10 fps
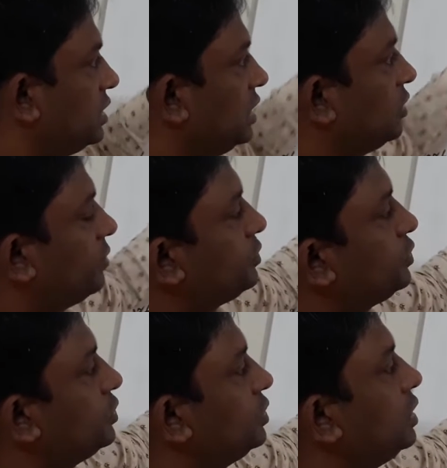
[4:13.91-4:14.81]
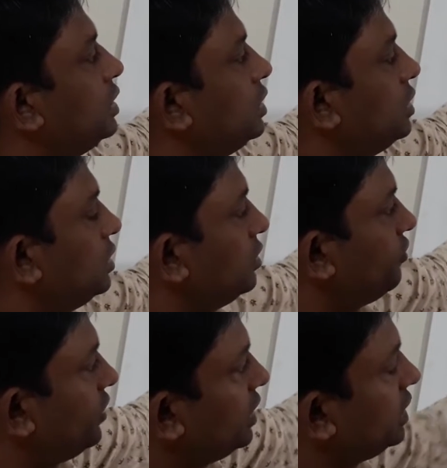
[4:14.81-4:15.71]
You have to
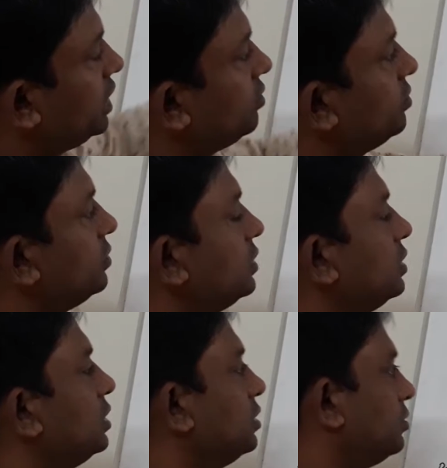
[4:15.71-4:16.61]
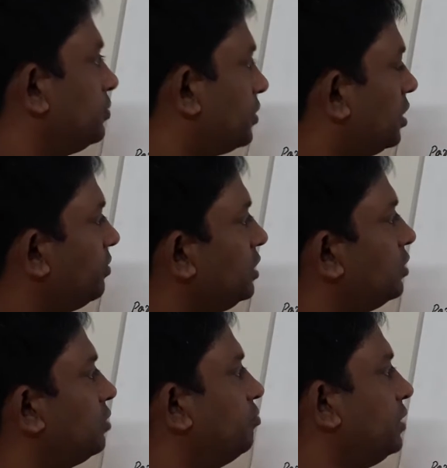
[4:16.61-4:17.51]
fill them from
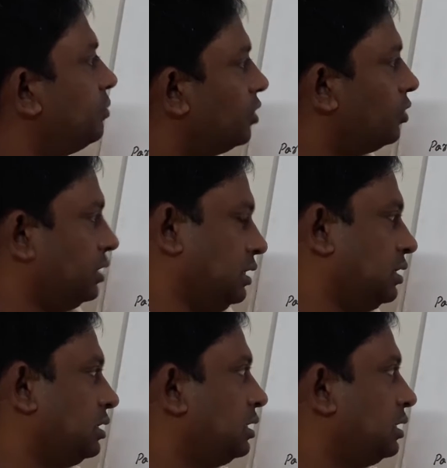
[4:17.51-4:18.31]
your memory.